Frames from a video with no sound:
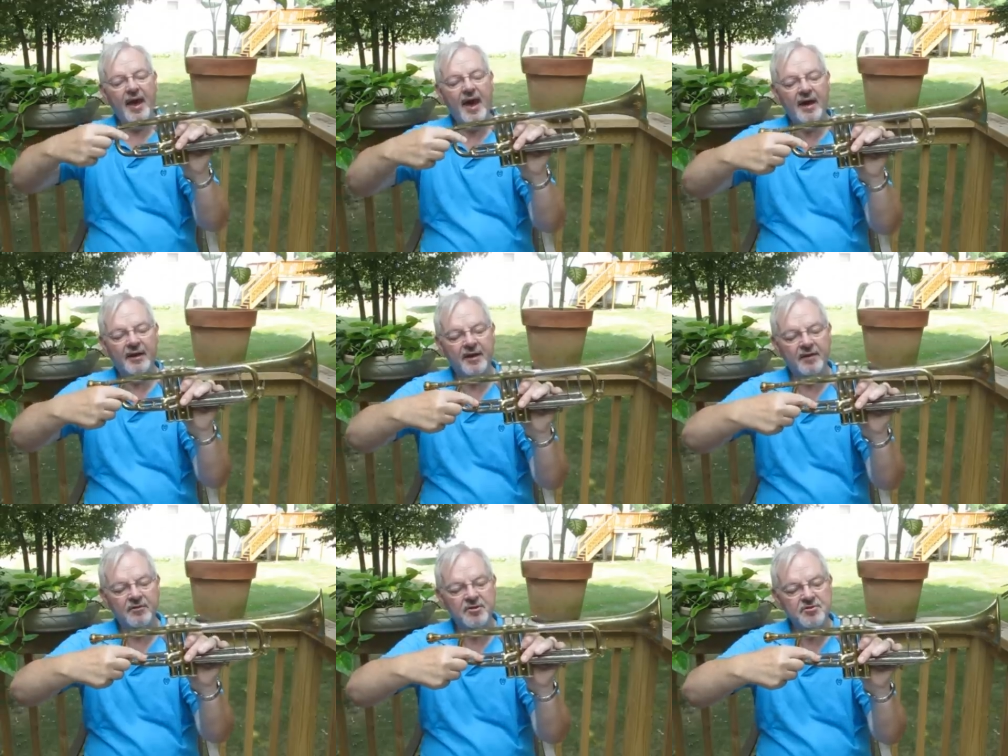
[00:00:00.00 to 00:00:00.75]

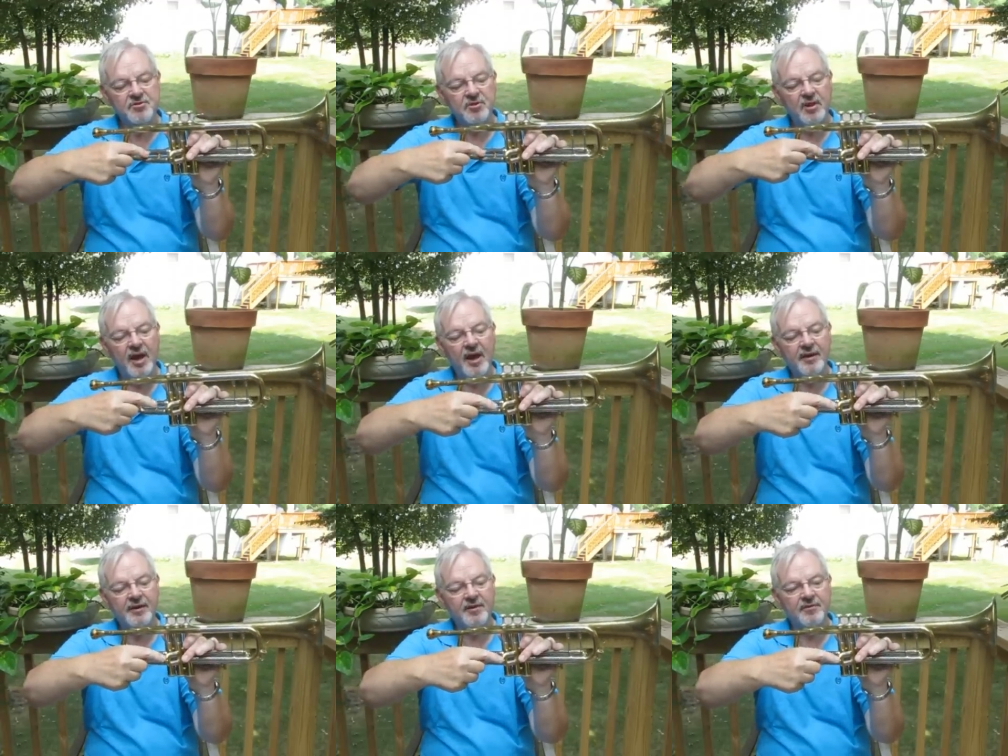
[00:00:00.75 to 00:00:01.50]
adding this
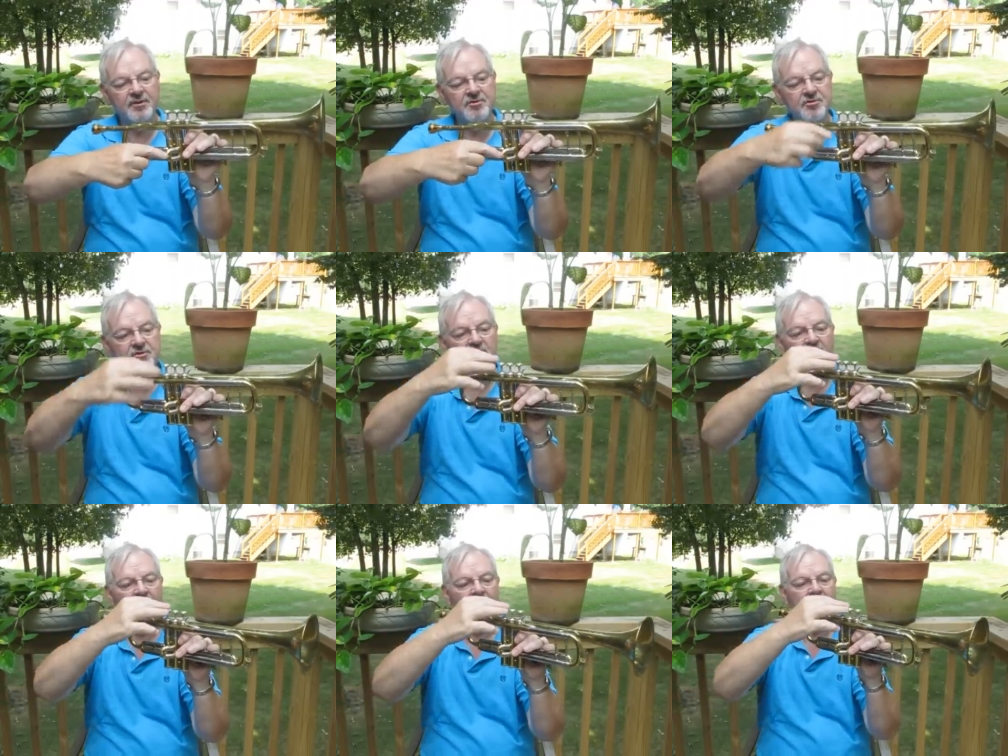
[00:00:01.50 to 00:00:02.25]
slide and this
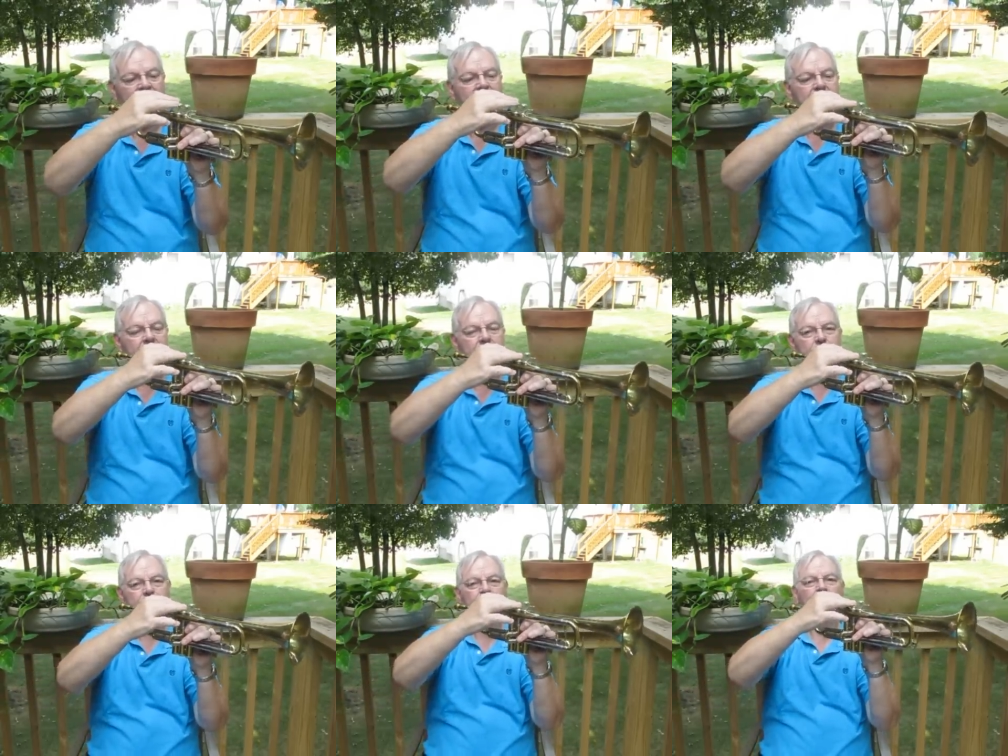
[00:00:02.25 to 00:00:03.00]
slide,
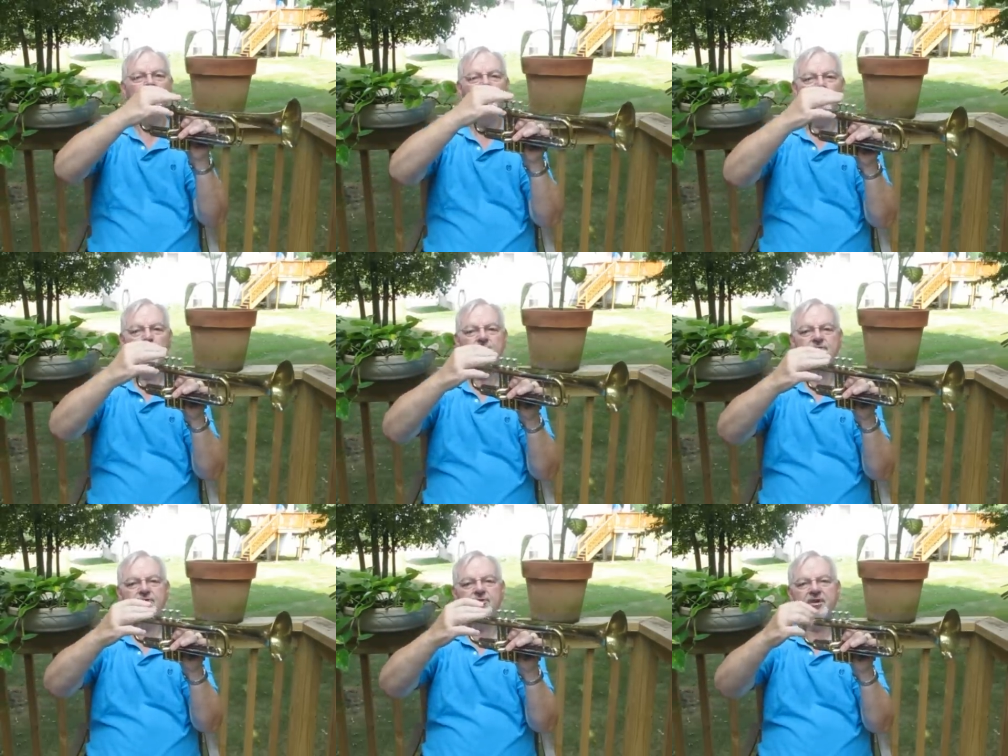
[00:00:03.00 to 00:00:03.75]
we
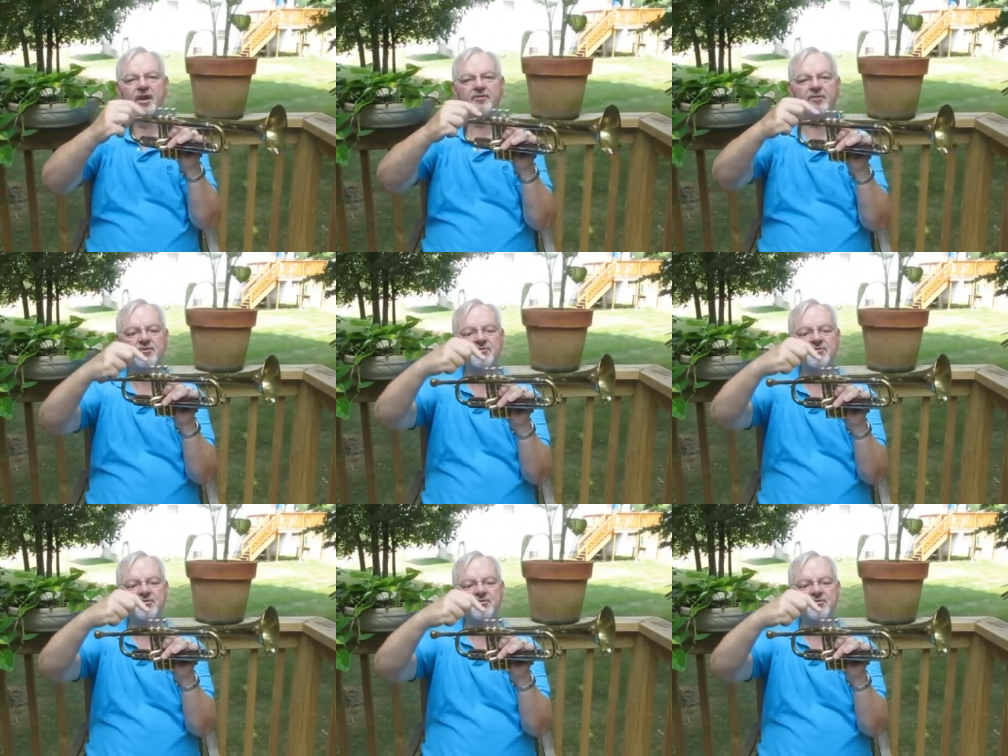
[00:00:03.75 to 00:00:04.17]
should get the